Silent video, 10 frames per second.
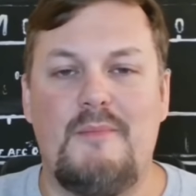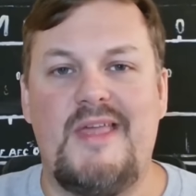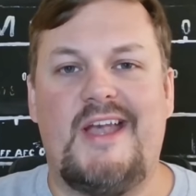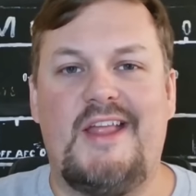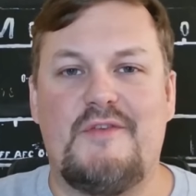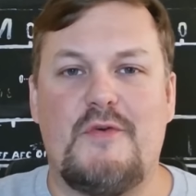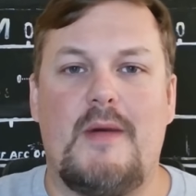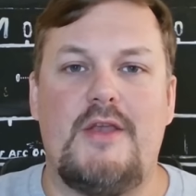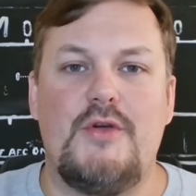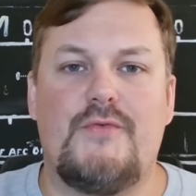minute here for
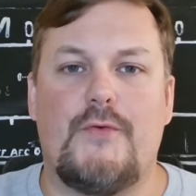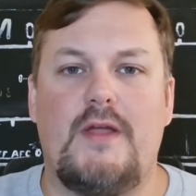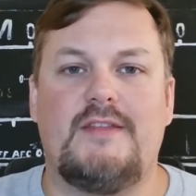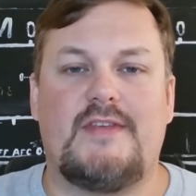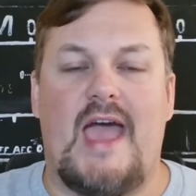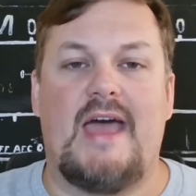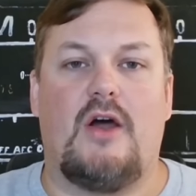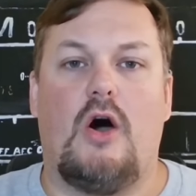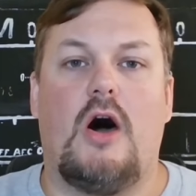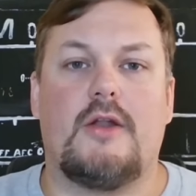my new friends
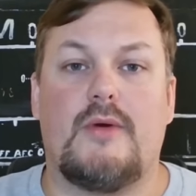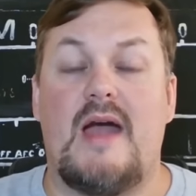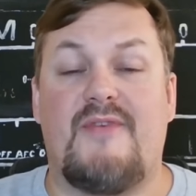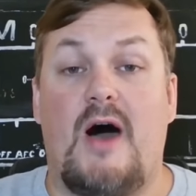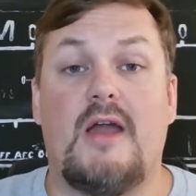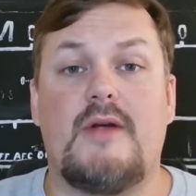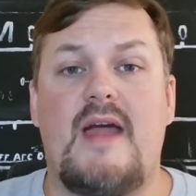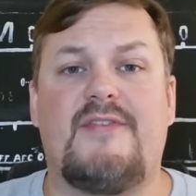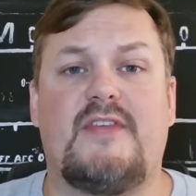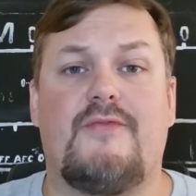at Autograph.
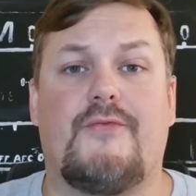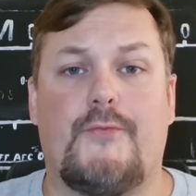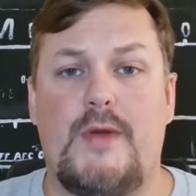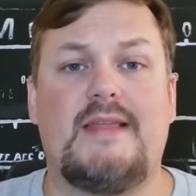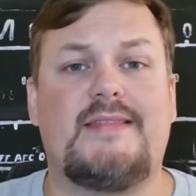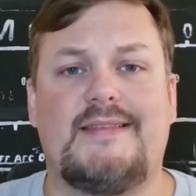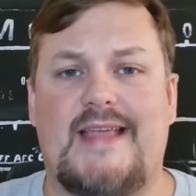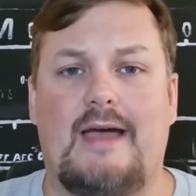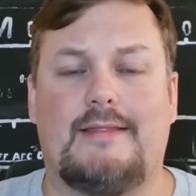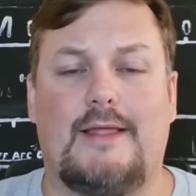Autograph is a free to
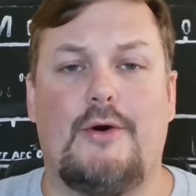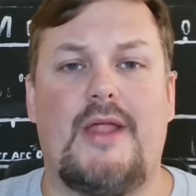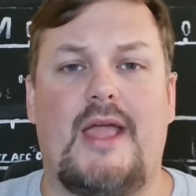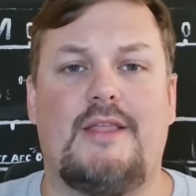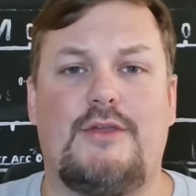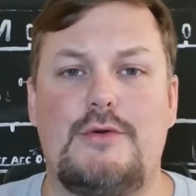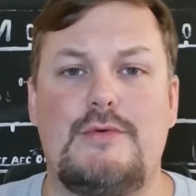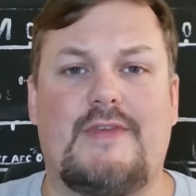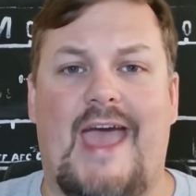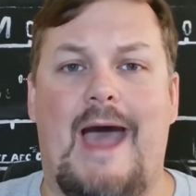download and
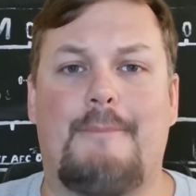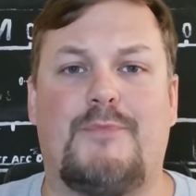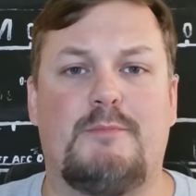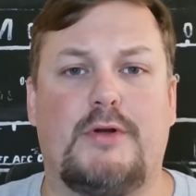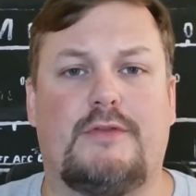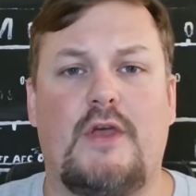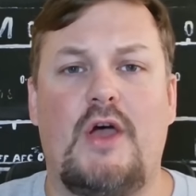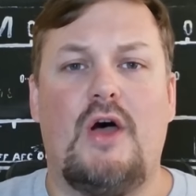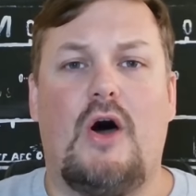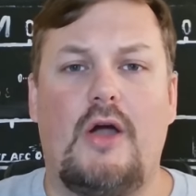use app that puts
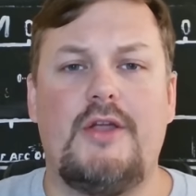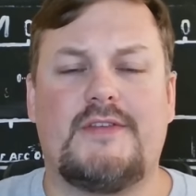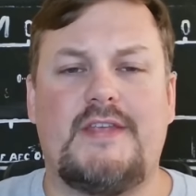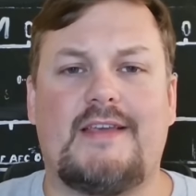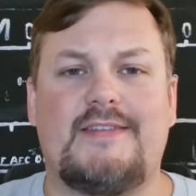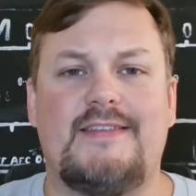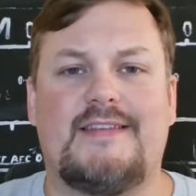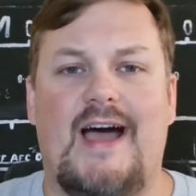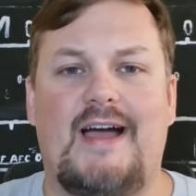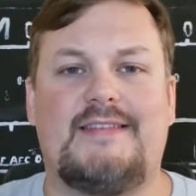all your Texans
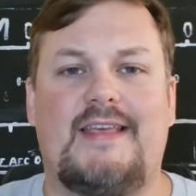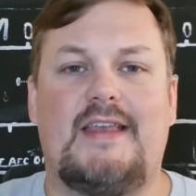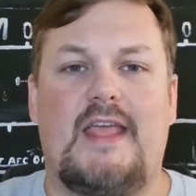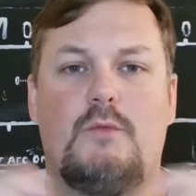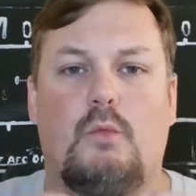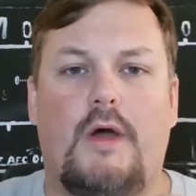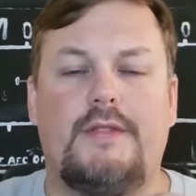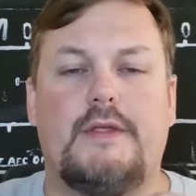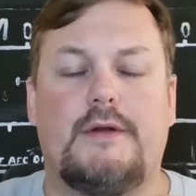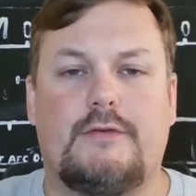content in
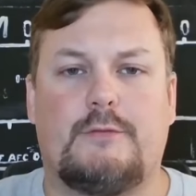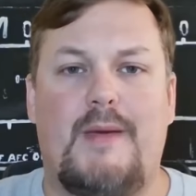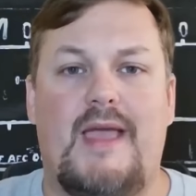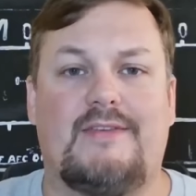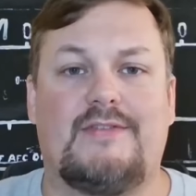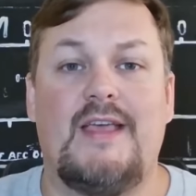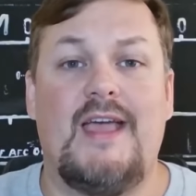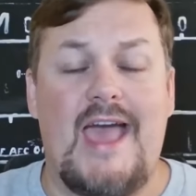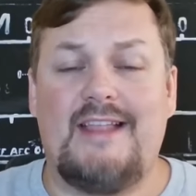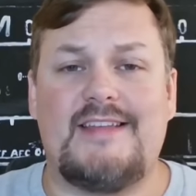one little space.
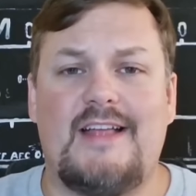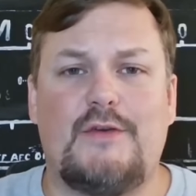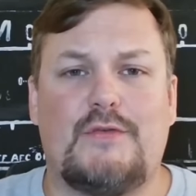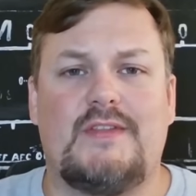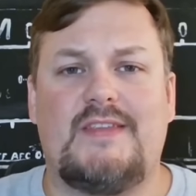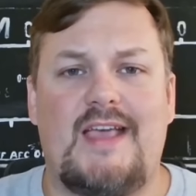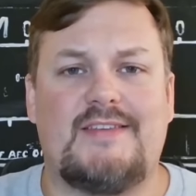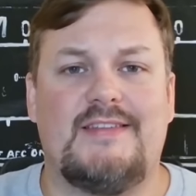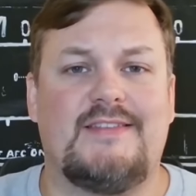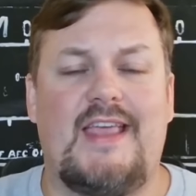And it's not just the
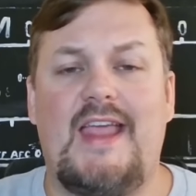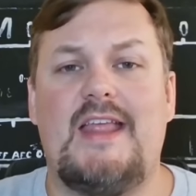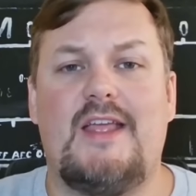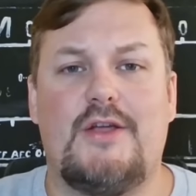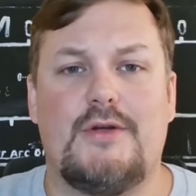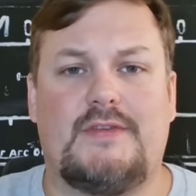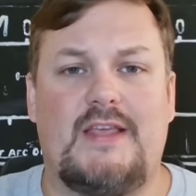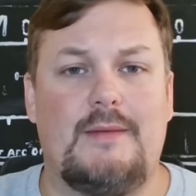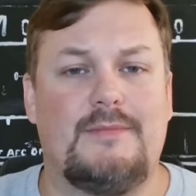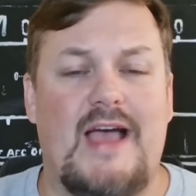Texans, any of your
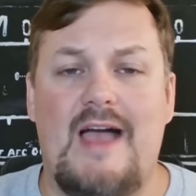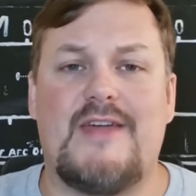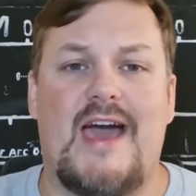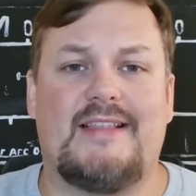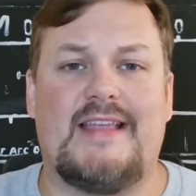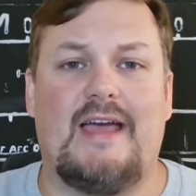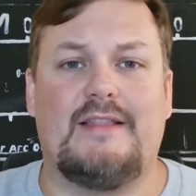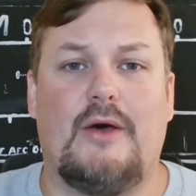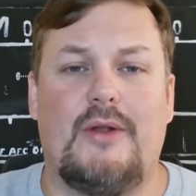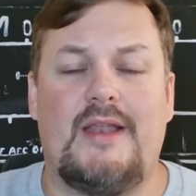teams. I've got it
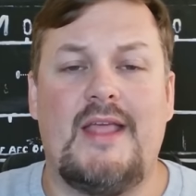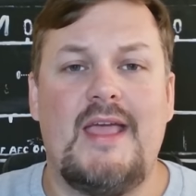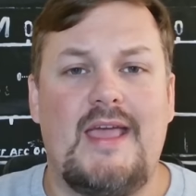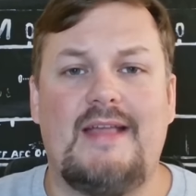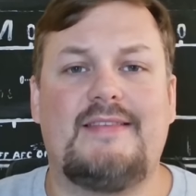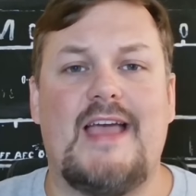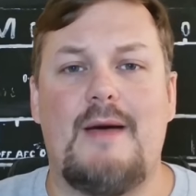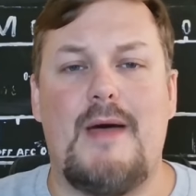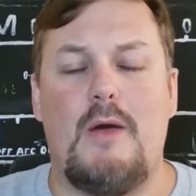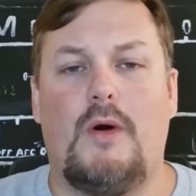downloaded. It's
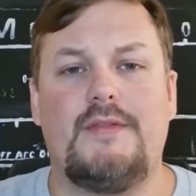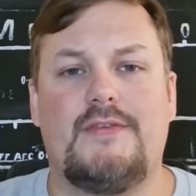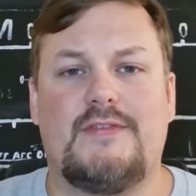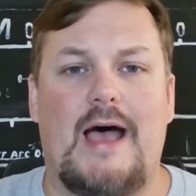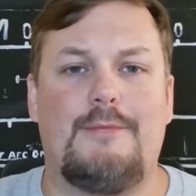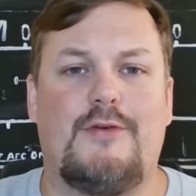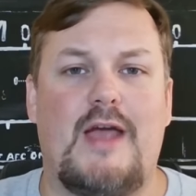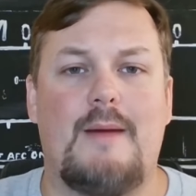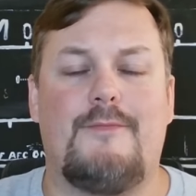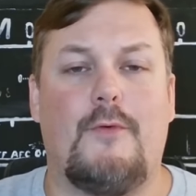got my one-stop
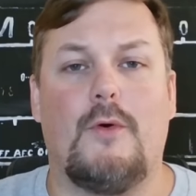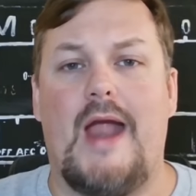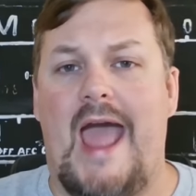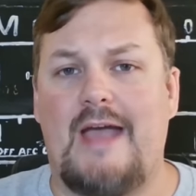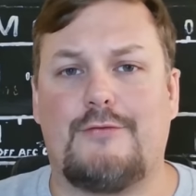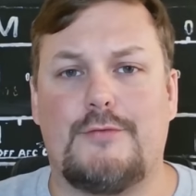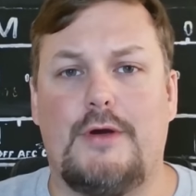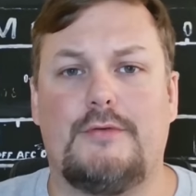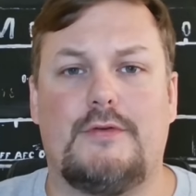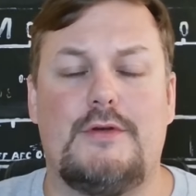shop for
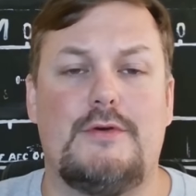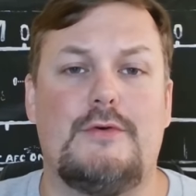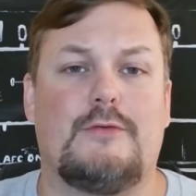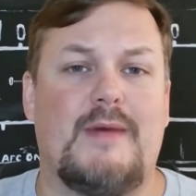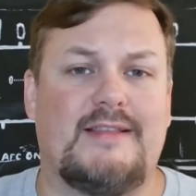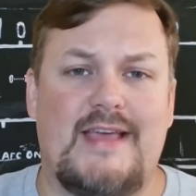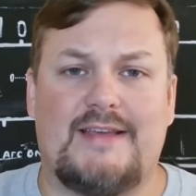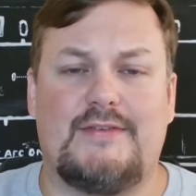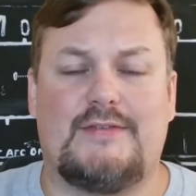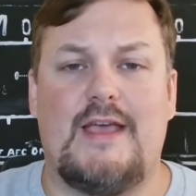Astros news, my
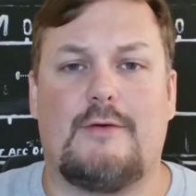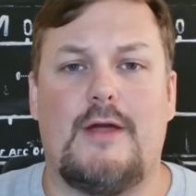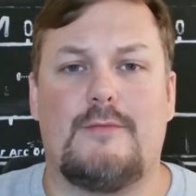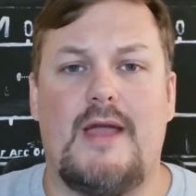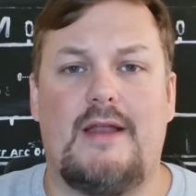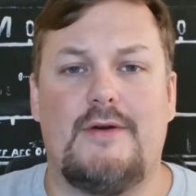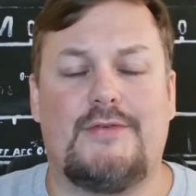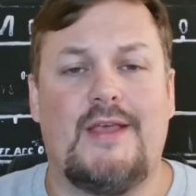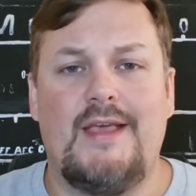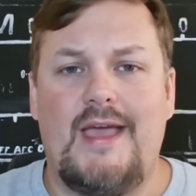Texas Tech Red
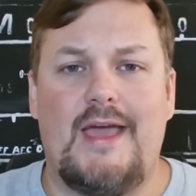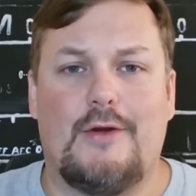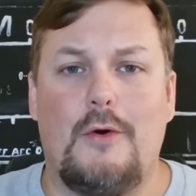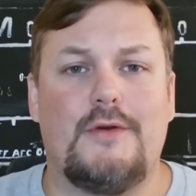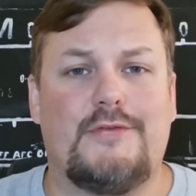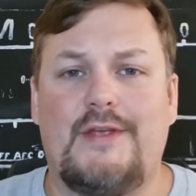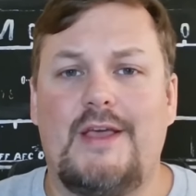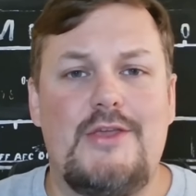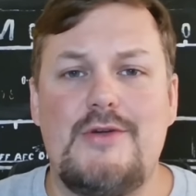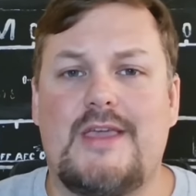Raiders. And of course,
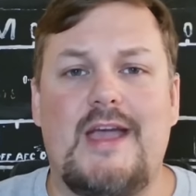you can